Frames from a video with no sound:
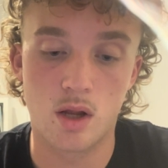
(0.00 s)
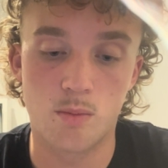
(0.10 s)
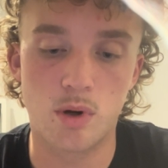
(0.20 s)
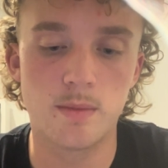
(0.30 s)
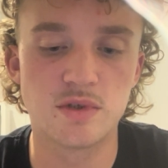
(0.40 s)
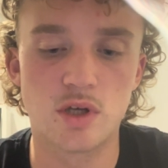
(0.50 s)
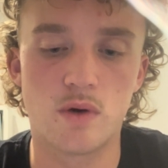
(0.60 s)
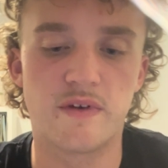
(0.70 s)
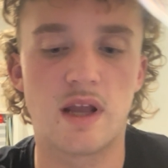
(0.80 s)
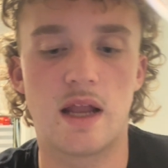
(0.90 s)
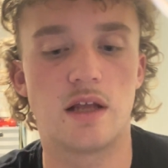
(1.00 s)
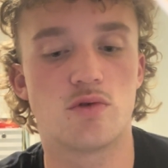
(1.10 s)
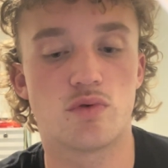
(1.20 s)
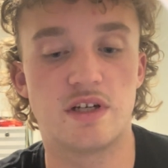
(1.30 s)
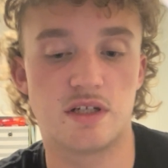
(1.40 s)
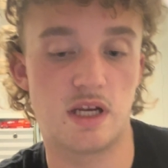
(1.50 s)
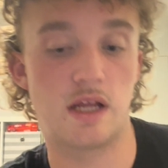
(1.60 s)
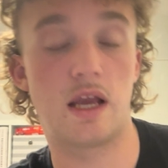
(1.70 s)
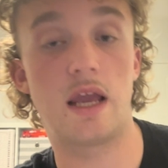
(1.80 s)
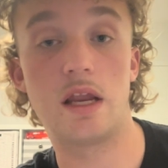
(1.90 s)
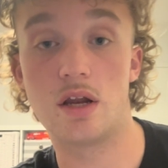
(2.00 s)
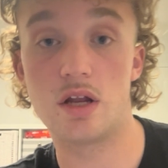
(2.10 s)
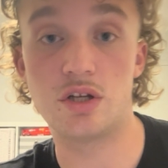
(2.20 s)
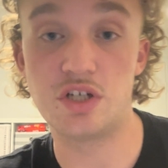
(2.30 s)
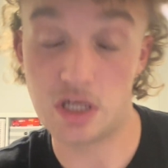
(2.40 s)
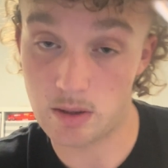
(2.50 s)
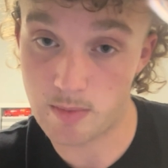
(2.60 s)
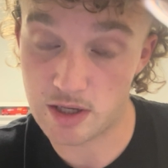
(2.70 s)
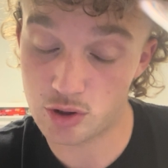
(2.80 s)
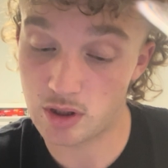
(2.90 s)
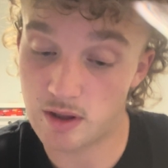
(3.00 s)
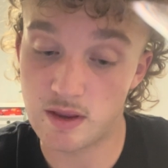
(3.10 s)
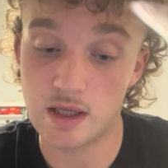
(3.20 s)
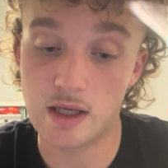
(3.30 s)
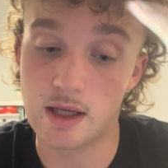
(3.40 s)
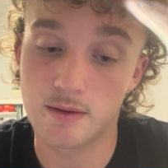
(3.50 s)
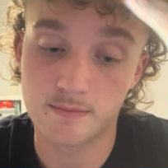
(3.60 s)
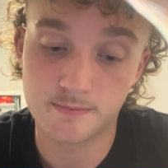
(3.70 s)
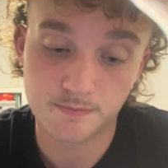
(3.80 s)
Problem solving and its reasoning in geometric thinking.